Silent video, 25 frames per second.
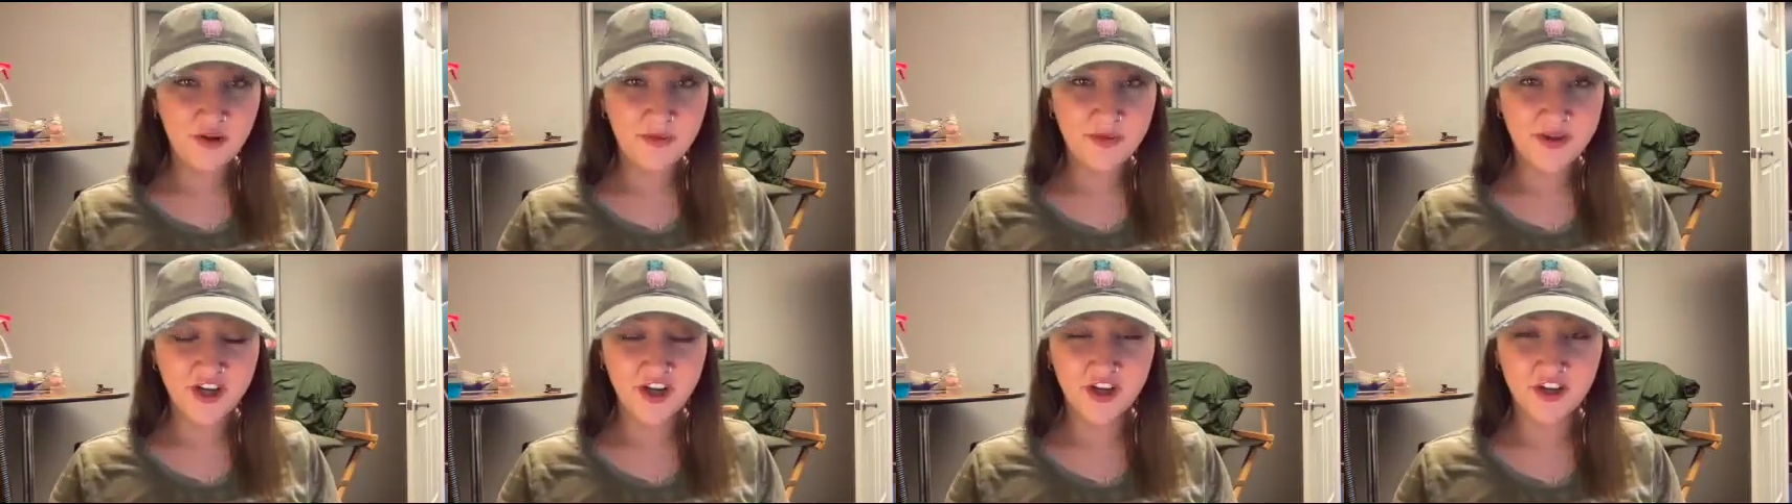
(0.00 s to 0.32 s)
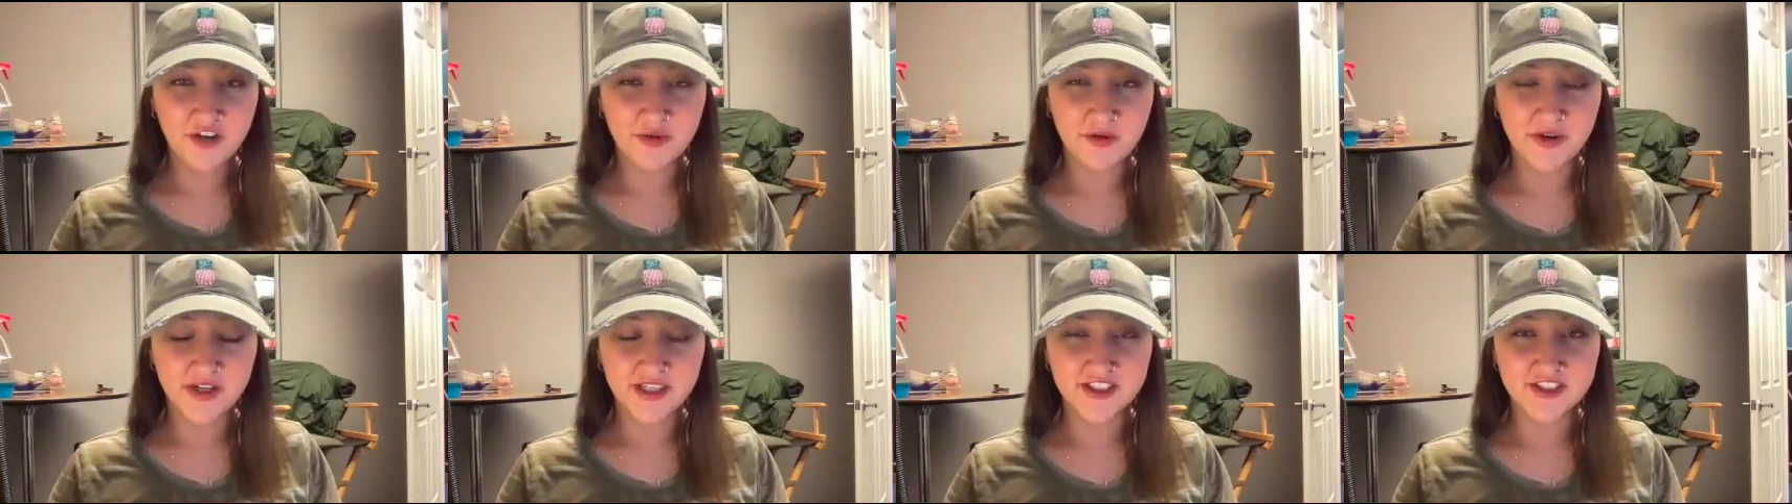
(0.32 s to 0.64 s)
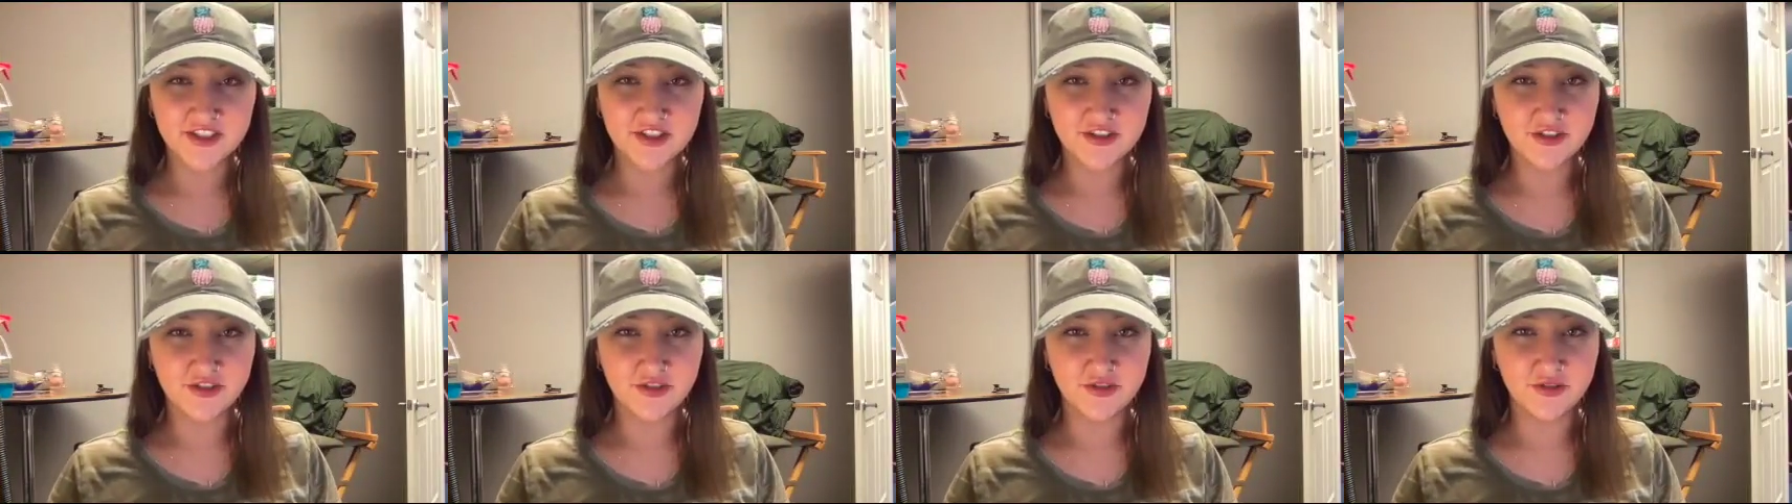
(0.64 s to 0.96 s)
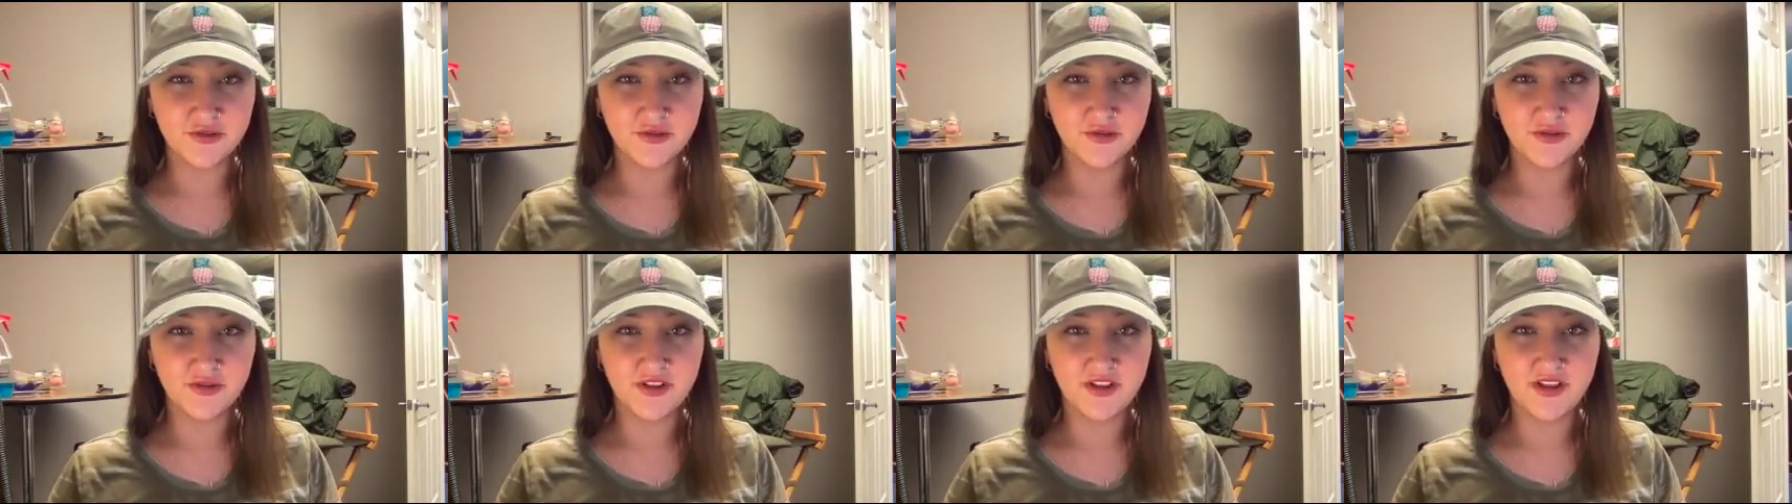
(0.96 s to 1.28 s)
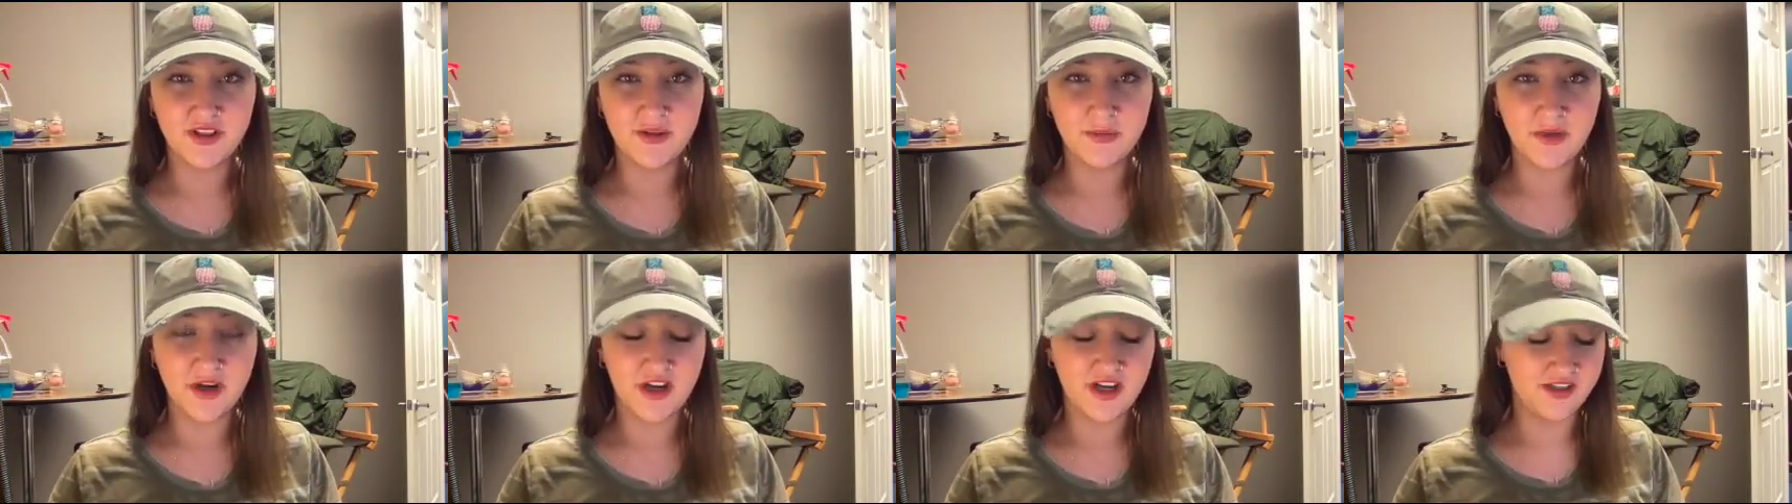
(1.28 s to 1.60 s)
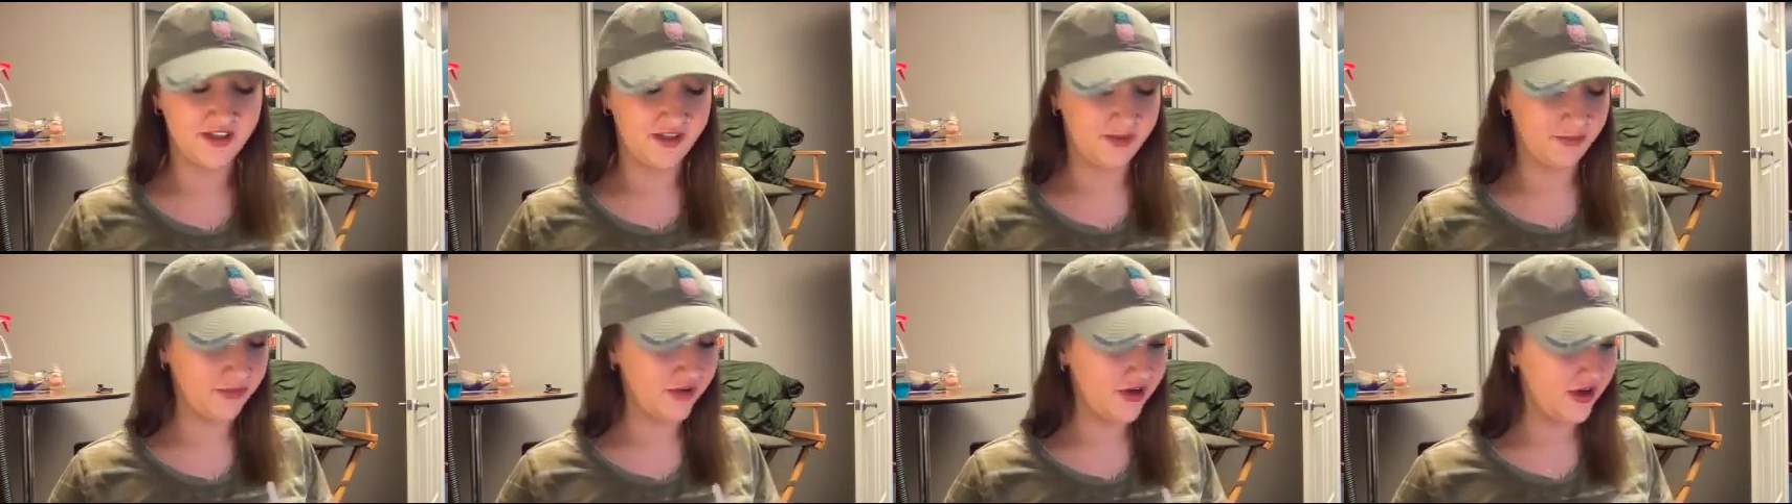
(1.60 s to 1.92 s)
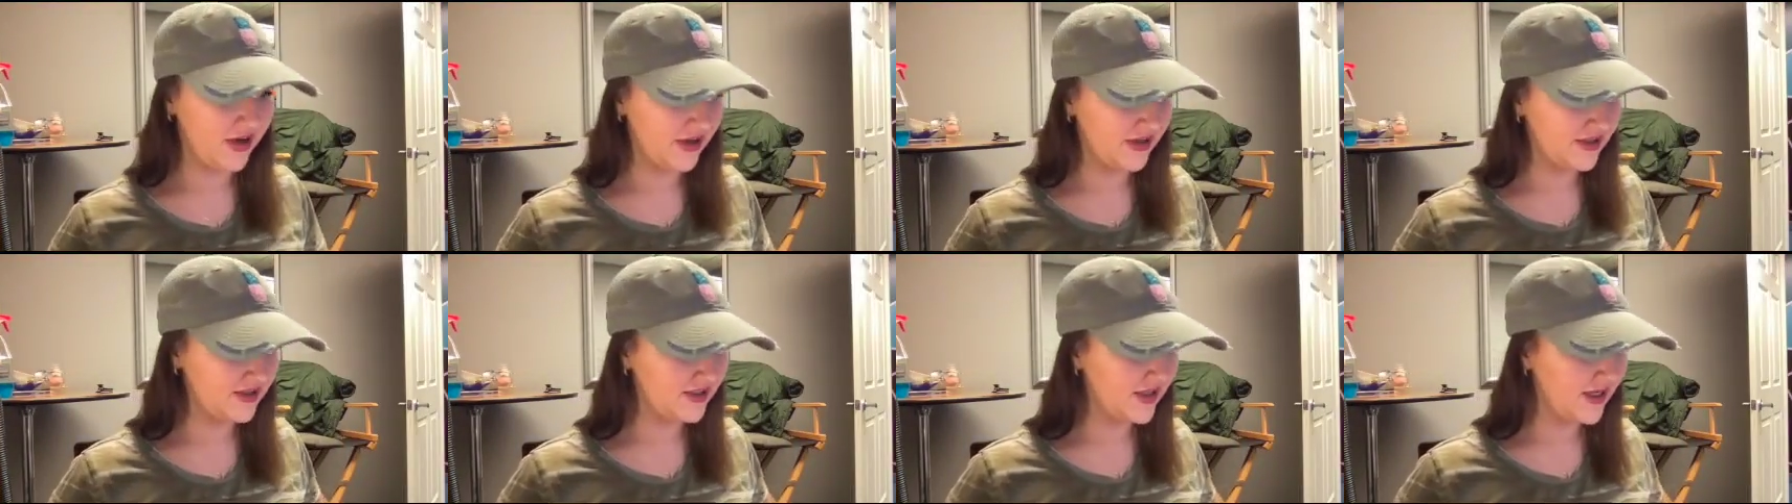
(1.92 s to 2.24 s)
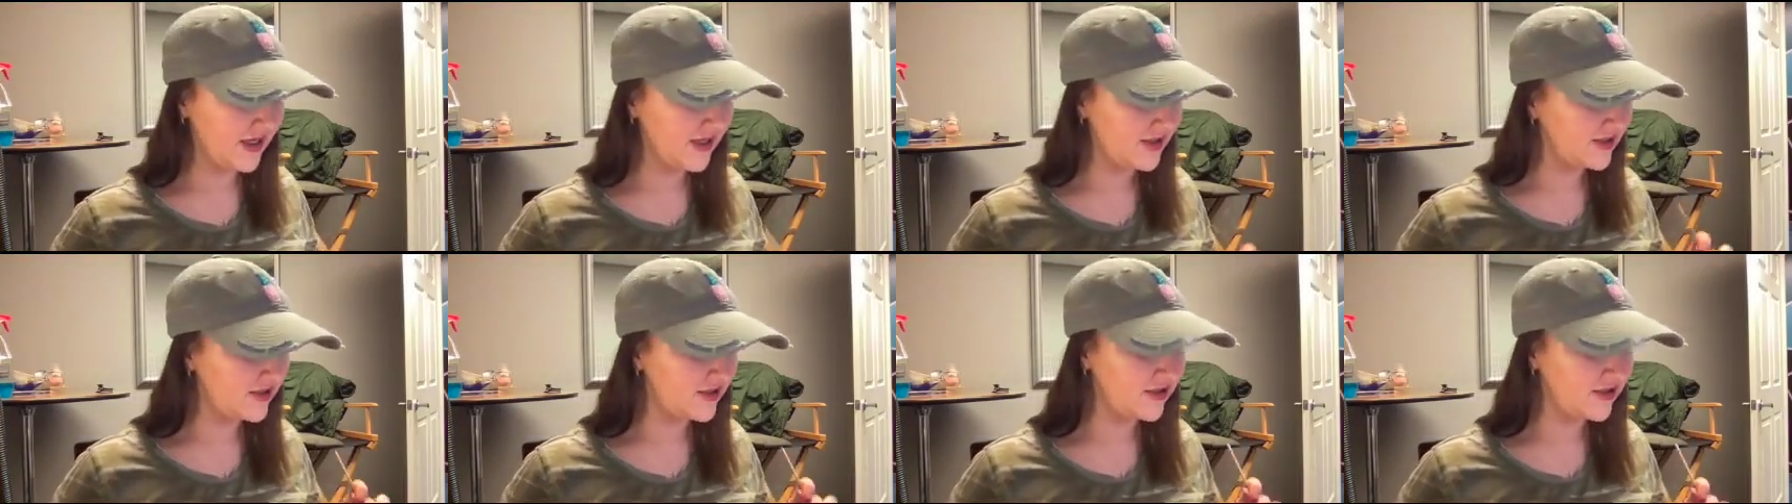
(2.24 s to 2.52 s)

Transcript: we are going to do the bonding process.